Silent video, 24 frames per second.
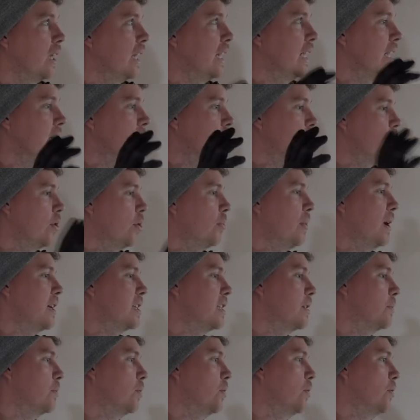get it drilled back
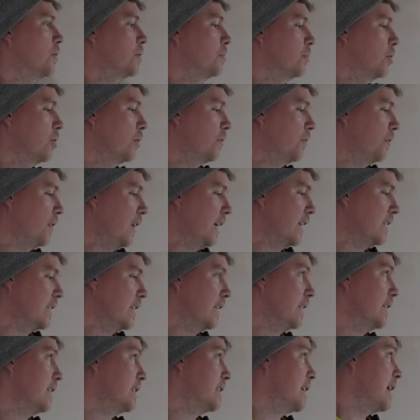to the wall, some good
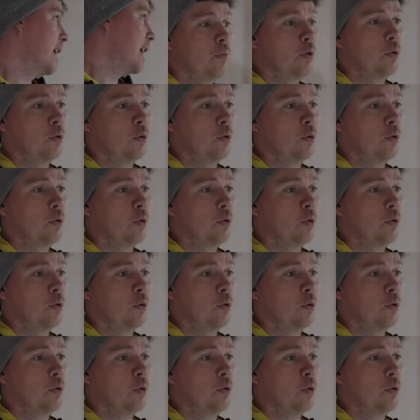fixings.